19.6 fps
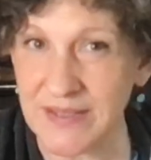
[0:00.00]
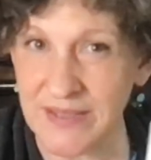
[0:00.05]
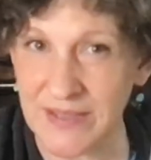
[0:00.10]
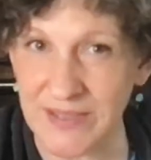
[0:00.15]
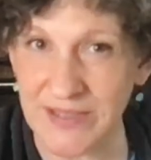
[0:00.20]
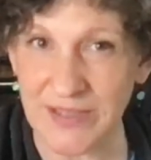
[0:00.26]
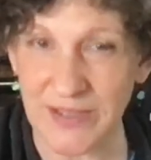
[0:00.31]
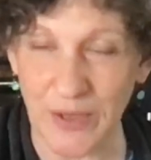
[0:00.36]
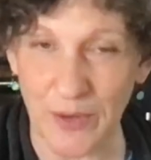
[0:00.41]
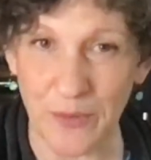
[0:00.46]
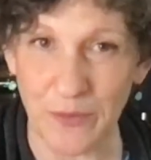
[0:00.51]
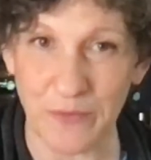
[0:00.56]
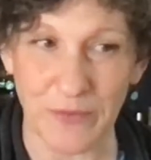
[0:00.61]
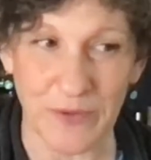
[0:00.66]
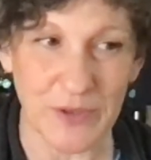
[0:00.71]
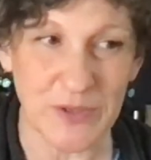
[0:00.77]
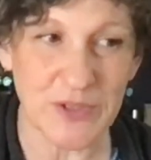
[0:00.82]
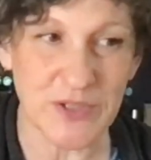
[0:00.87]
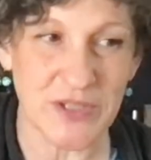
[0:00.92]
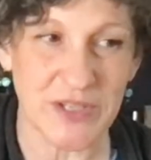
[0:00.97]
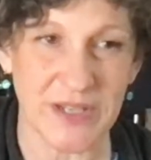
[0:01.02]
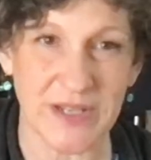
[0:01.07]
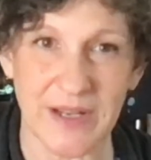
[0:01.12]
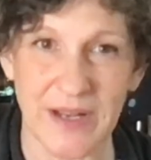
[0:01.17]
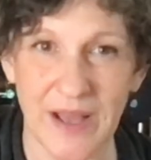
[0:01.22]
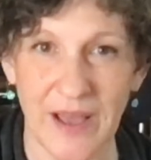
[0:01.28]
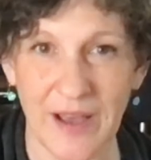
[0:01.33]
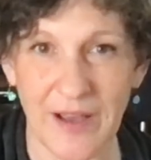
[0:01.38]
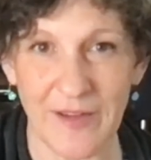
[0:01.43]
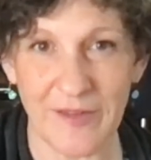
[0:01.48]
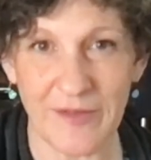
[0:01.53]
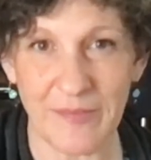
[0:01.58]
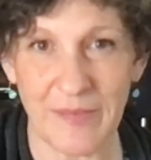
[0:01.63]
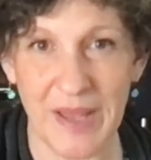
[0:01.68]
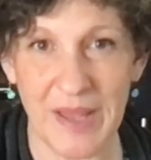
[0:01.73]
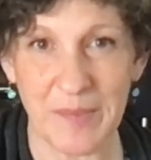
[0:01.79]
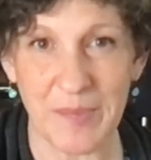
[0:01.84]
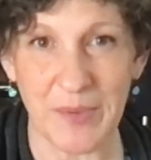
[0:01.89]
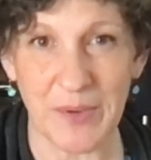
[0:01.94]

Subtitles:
to sew version of my